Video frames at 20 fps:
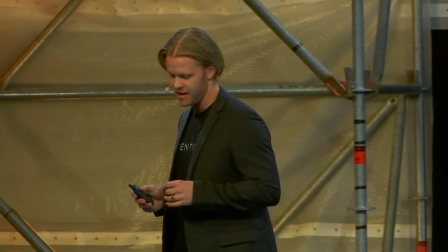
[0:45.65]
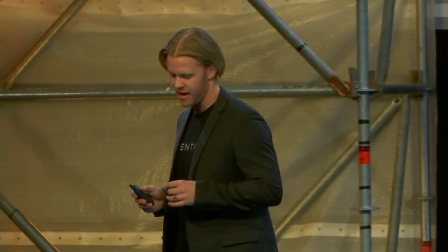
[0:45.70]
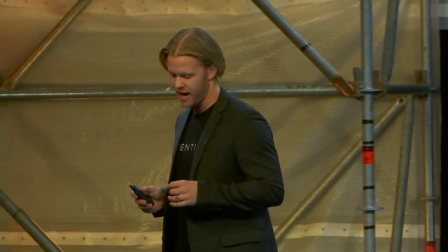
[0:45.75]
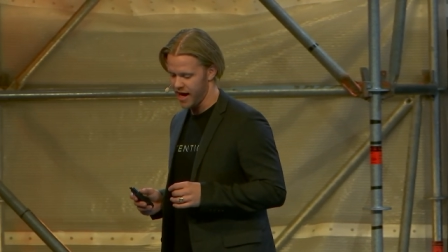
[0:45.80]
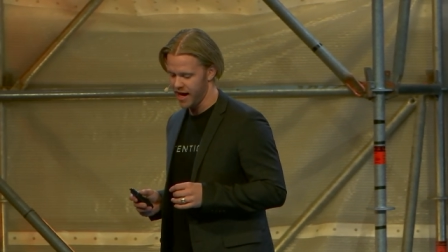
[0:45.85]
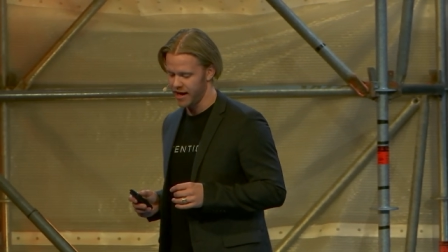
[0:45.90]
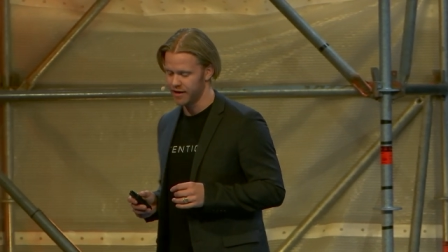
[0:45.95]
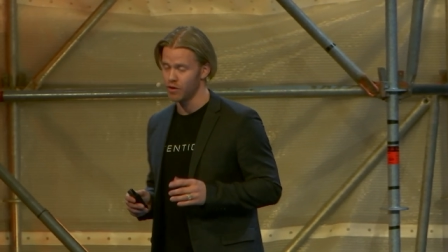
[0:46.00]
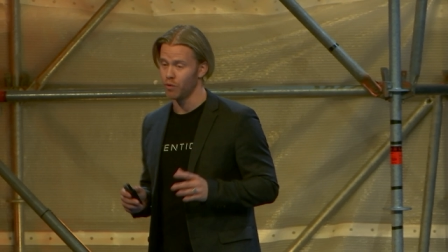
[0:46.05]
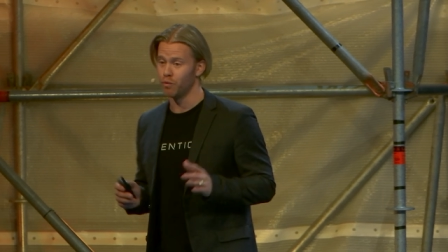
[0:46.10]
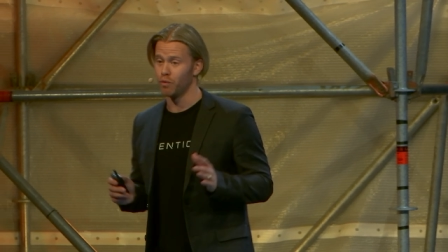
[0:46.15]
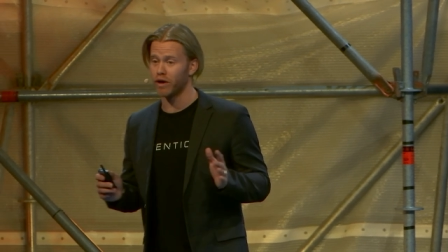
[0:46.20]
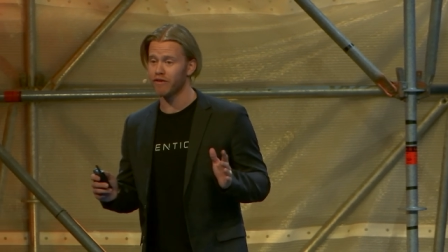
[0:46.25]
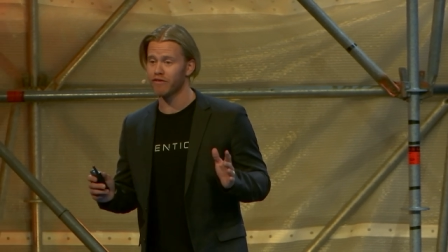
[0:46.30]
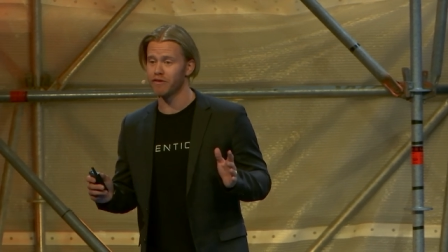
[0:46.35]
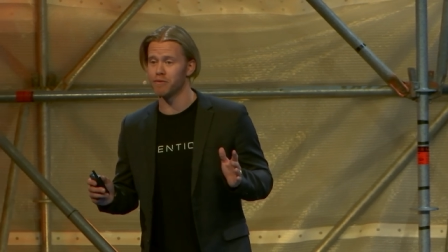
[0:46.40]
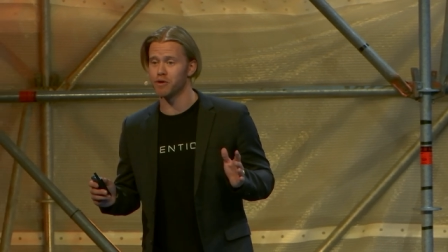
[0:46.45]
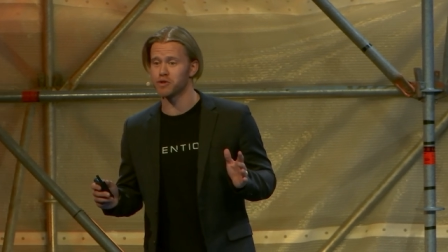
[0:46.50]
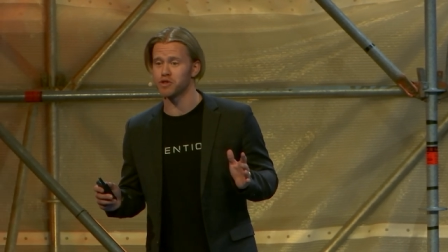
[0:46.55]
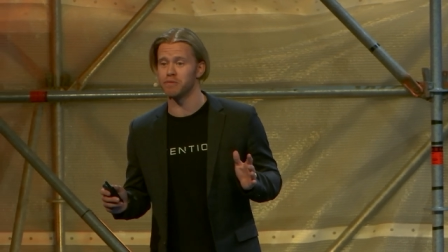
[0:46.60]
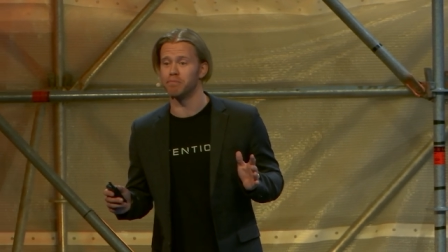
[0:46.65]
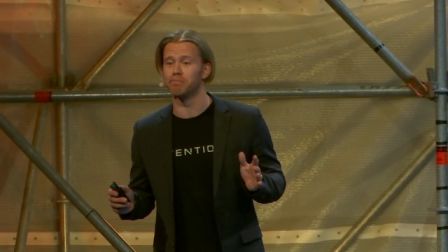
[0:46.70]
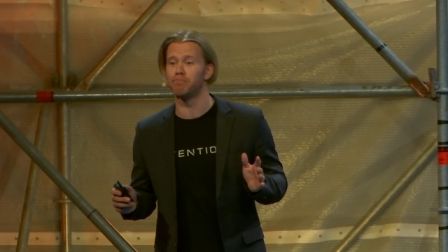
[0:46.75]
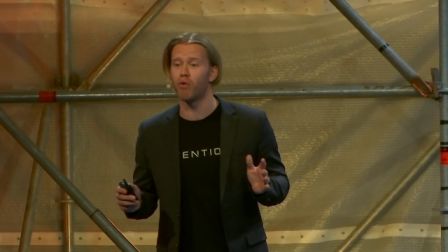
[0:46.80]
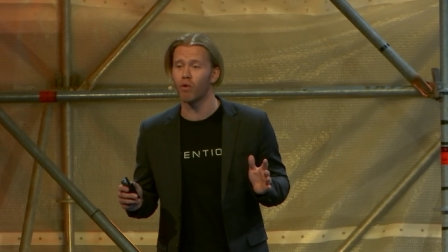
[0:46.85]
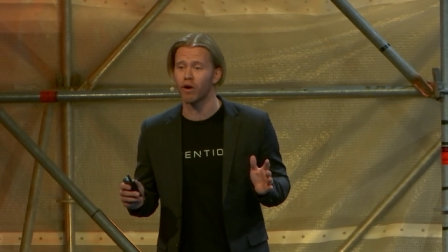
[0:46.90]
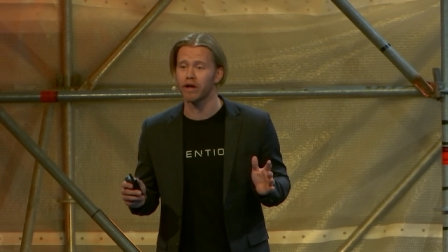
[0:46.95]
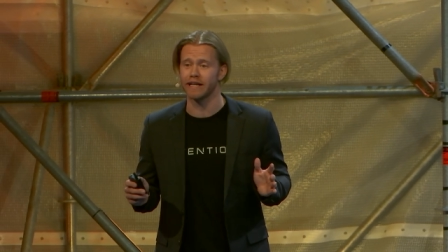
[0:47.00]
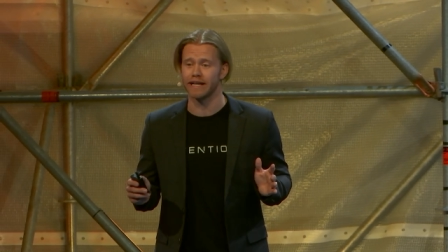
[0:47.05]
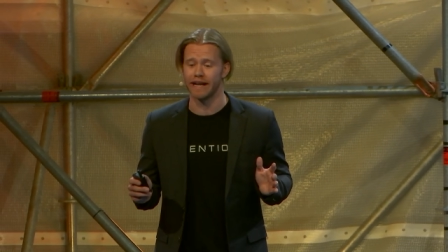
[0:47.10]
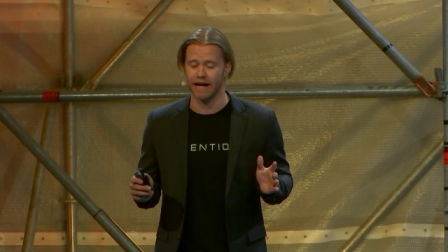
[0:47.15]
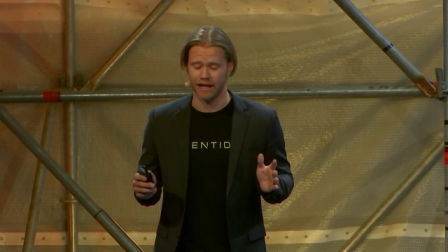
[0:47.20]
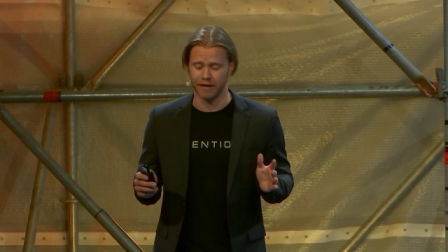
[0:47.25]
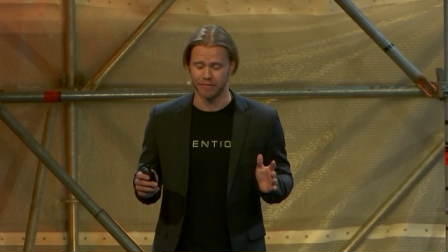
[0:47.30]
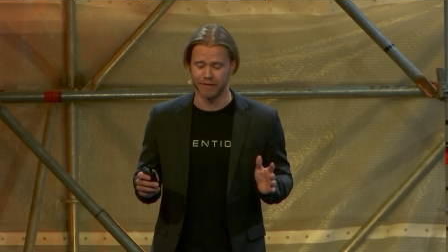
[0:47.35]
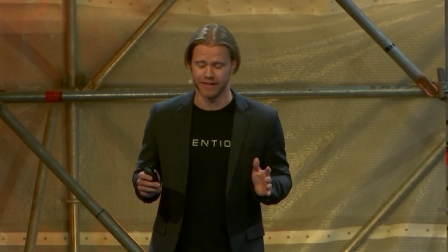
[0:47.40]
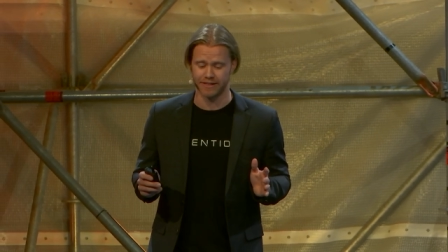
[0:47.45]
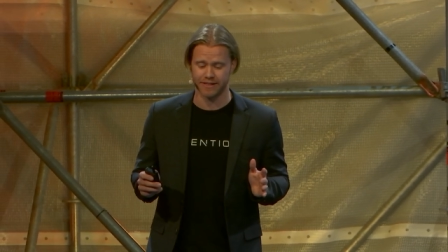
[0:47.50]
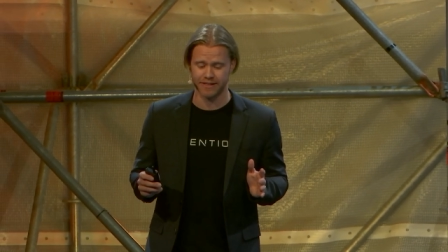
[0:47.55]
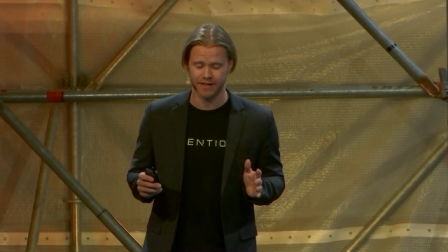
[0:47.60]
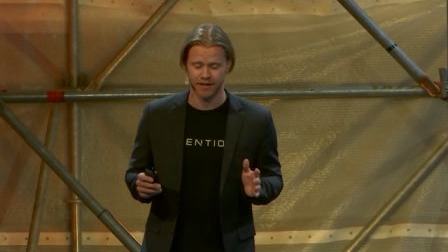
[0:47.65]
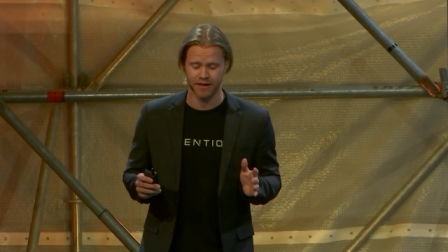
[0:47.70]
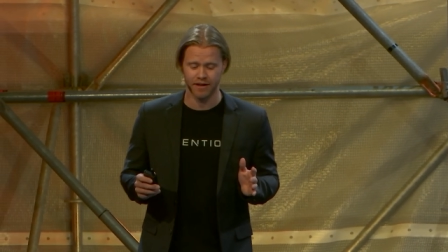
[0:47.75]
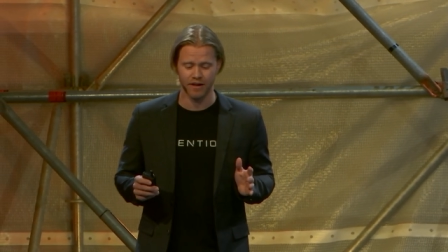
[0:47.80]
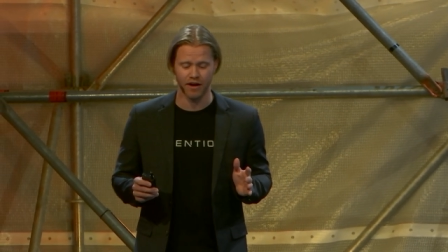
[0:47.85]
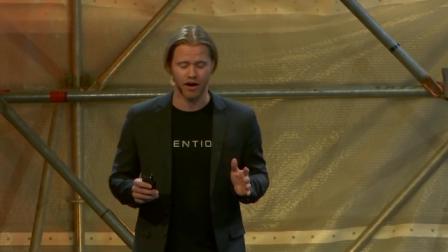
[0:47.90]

And one of the most important elements